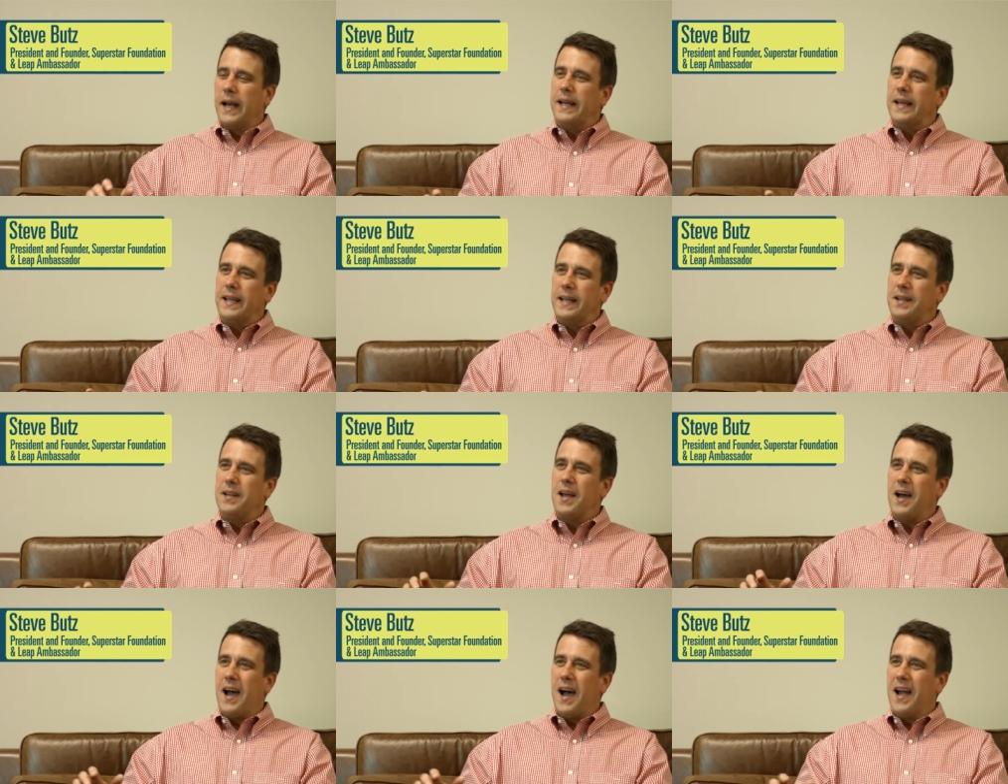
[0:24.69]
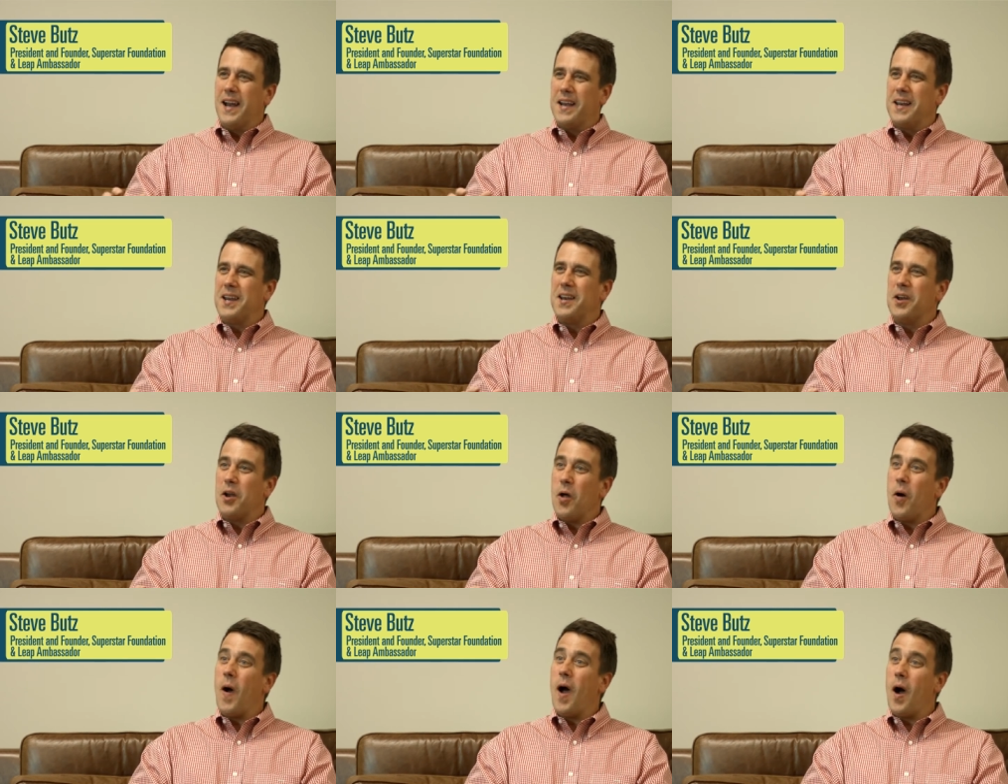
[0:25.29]
need to
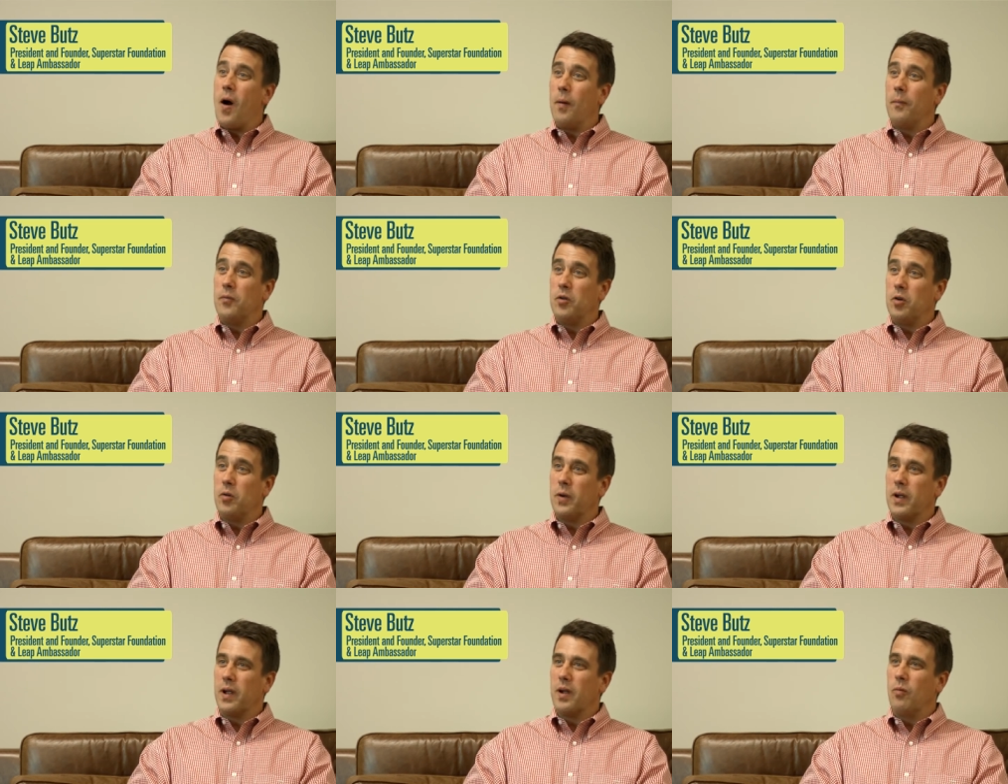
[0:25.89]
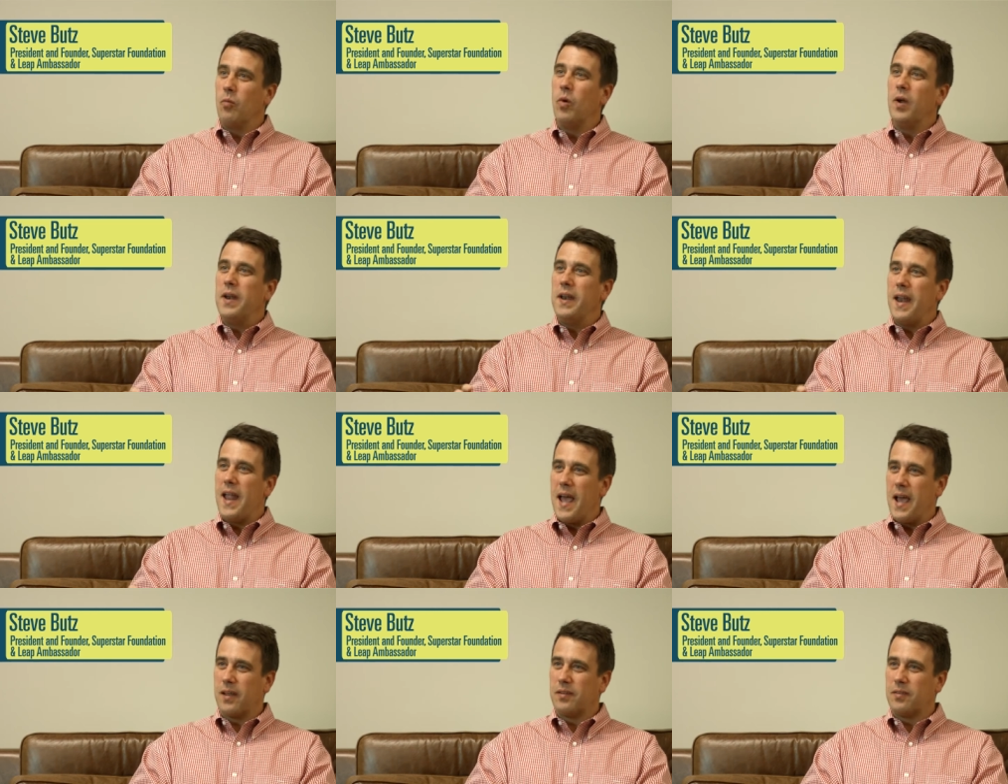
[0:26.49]
know how I'm doing. What
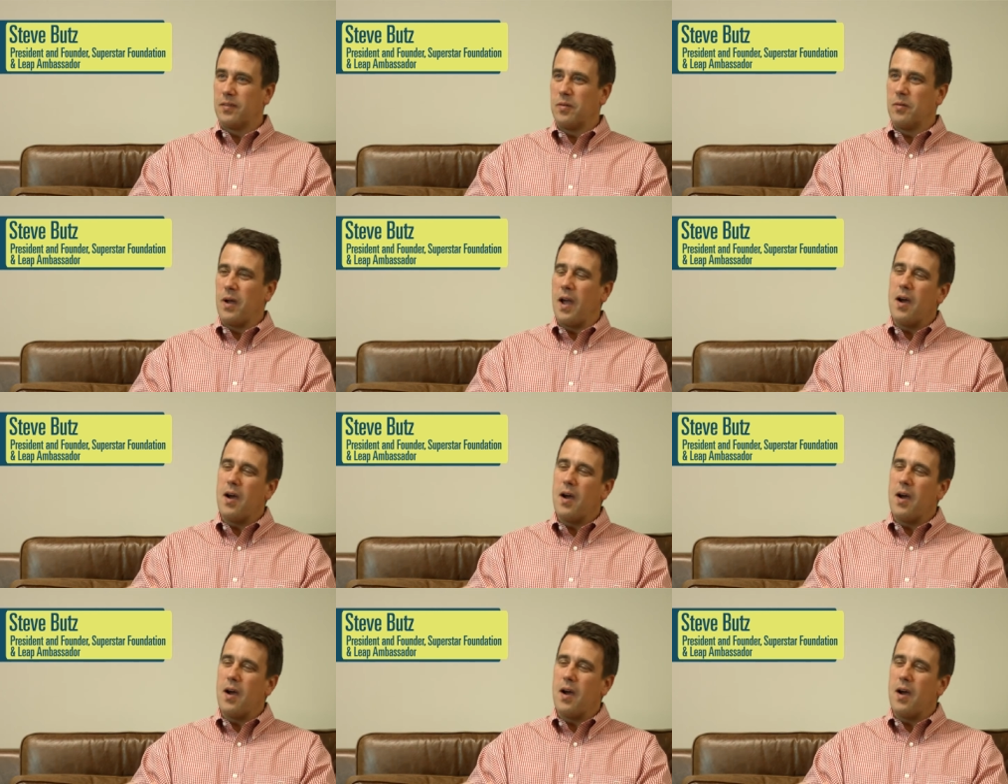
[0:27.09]
next?